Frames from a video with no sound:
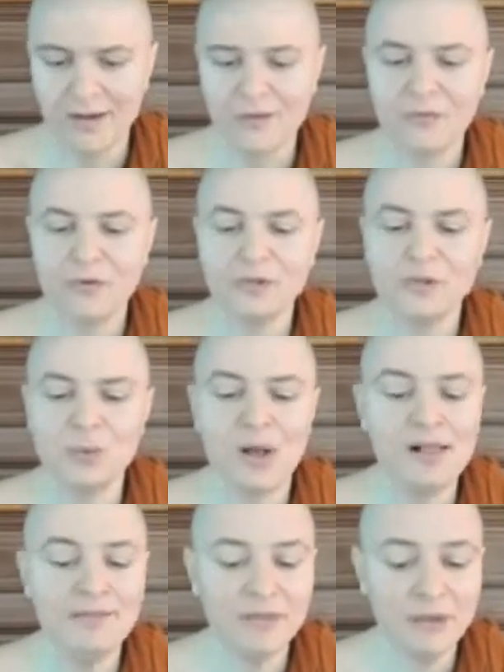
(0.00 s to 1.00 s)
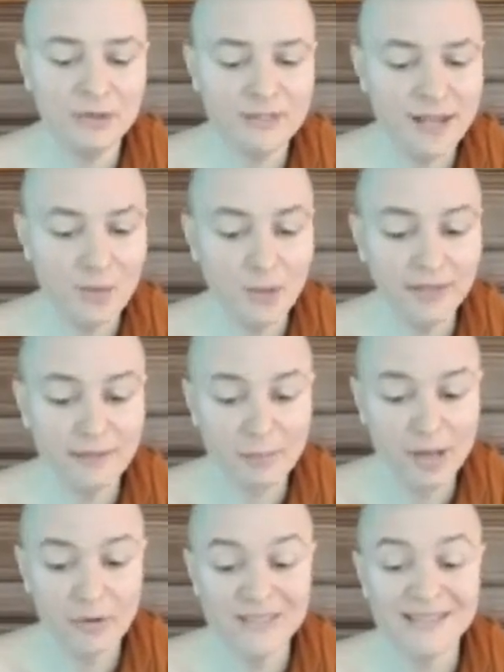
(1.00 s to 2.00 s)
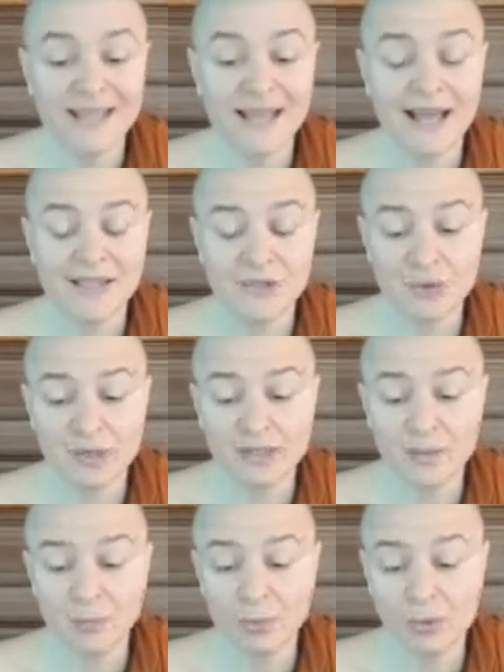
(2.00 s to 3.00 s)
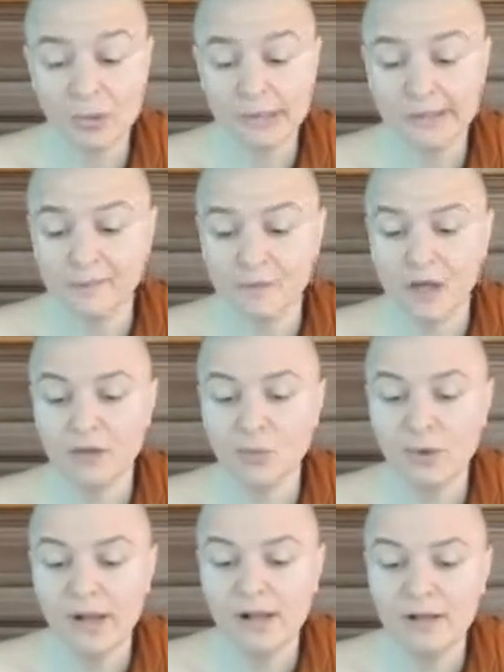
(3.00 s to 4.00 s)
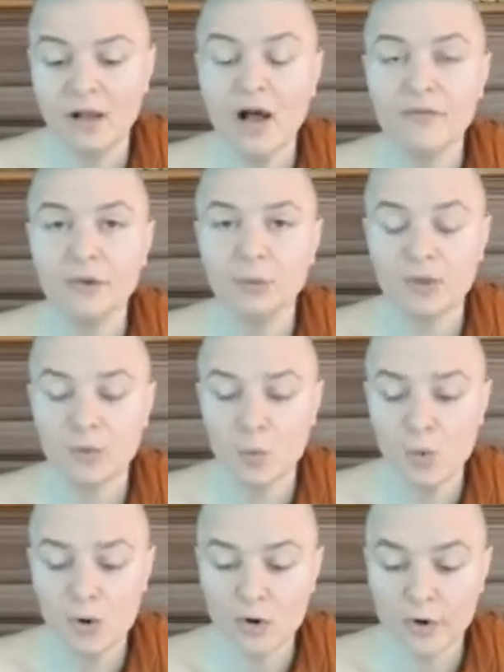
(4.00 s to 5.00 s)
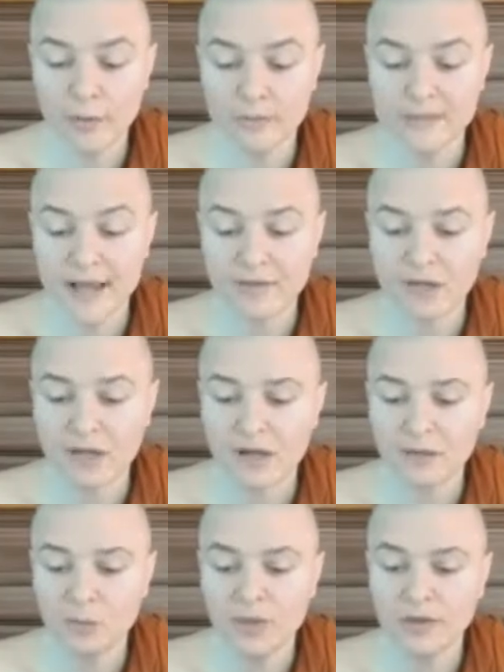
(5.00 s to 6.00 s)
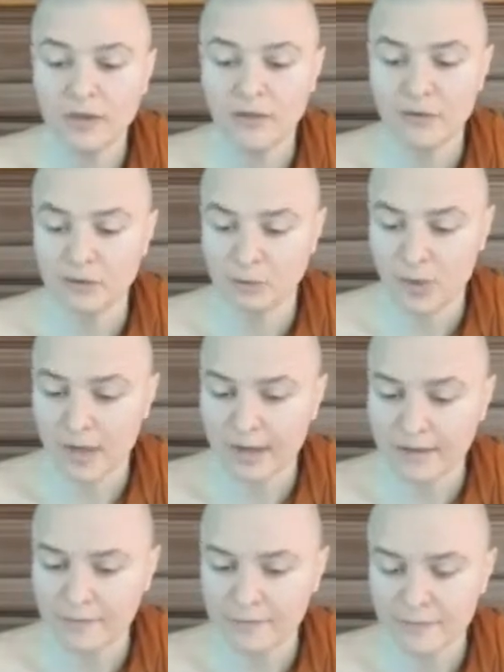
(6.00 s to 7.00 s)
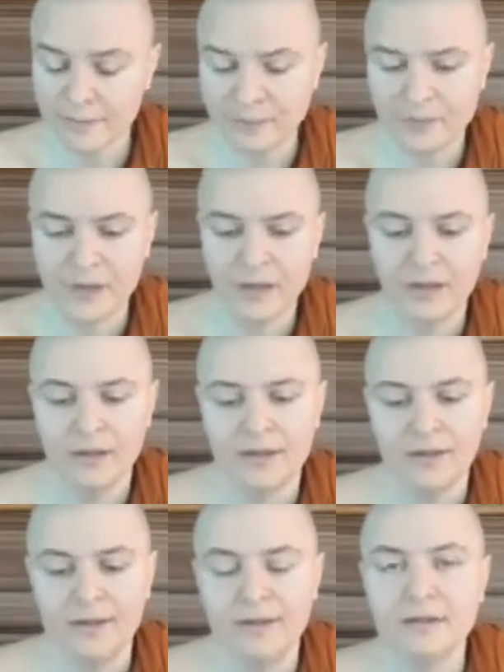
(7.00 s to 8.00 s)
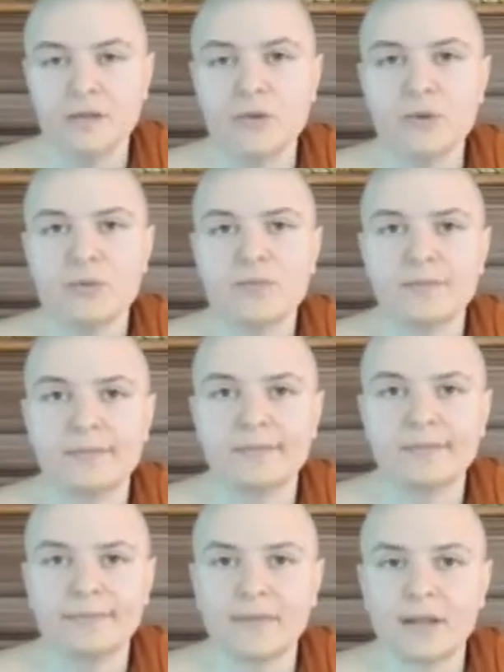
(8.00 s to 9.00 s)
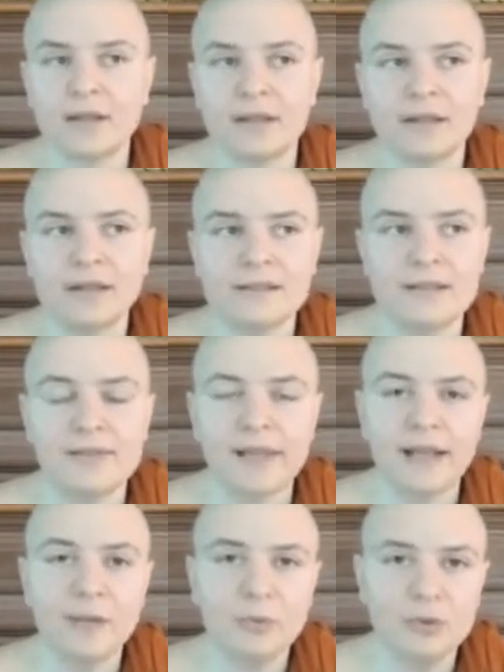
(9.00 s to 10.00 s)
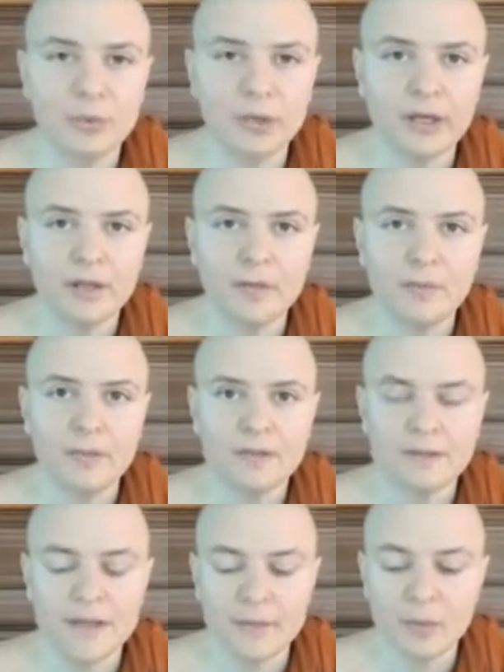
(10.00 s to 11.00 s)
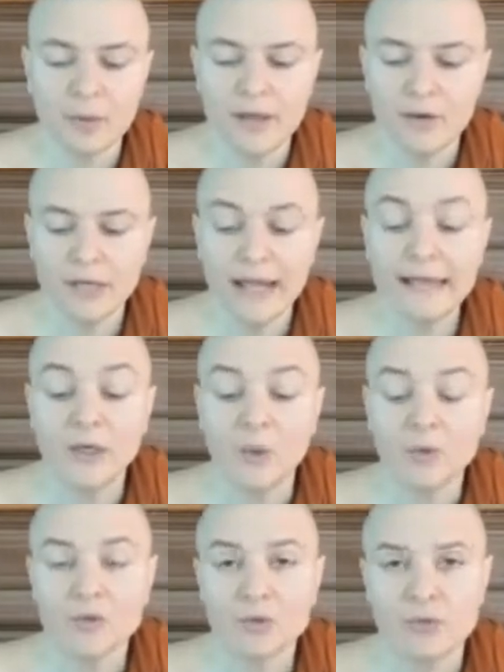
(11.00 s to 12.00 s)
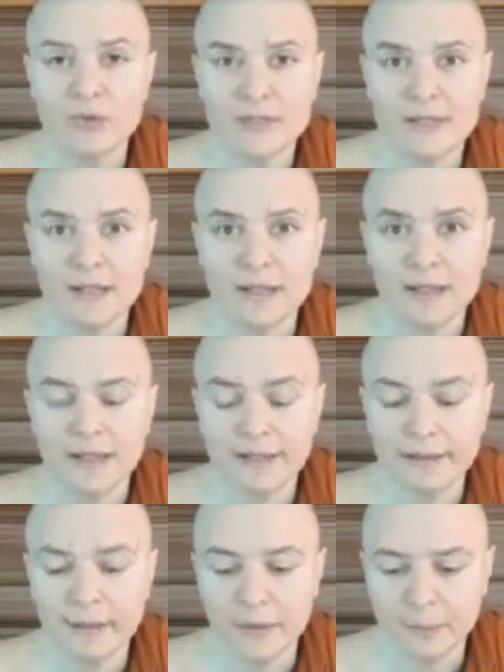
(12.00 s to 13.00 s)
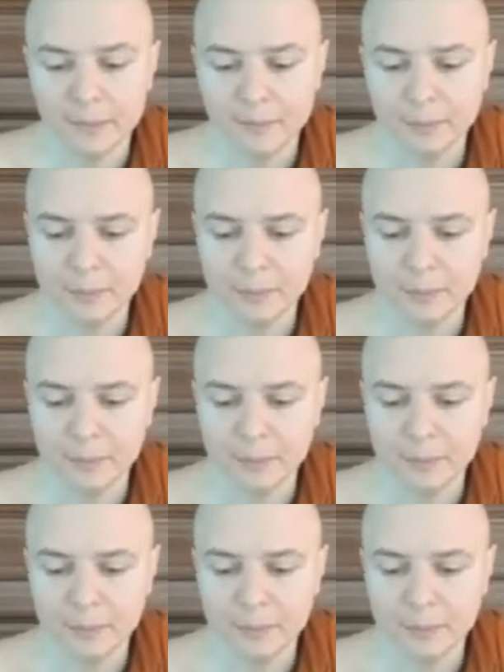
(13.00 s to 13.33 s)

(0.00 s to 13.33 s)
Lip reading: For 12 years, I went about as a castrated boy, unwell, covered with worms, having gone with another's wife. So he is in the animal realm this time around, and also physically ill.